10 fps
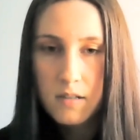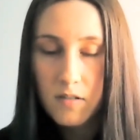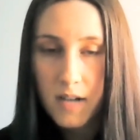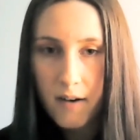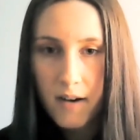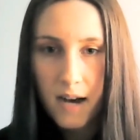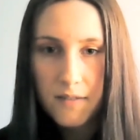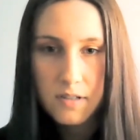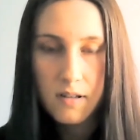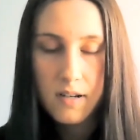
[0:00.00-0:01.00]
So now I
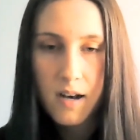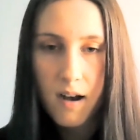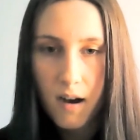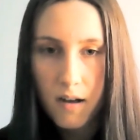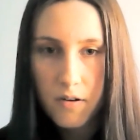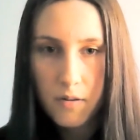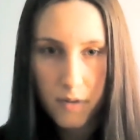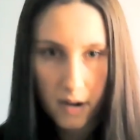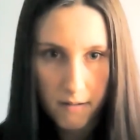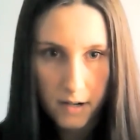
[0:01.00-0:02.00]
have to look in other
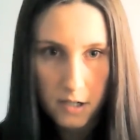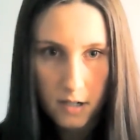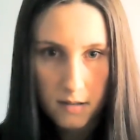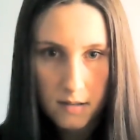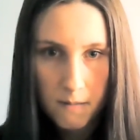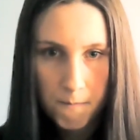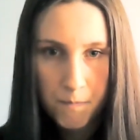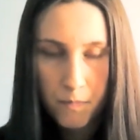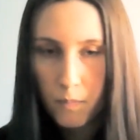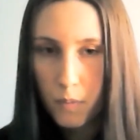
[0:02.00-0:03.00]
brain regions.
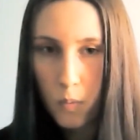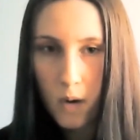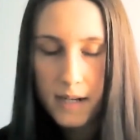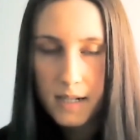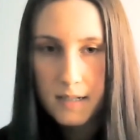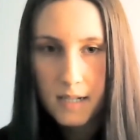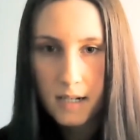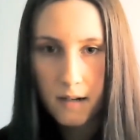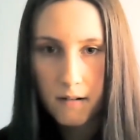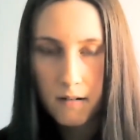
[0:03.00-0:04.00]
But why
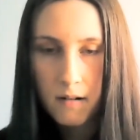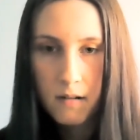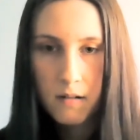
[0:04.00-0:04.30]
continue?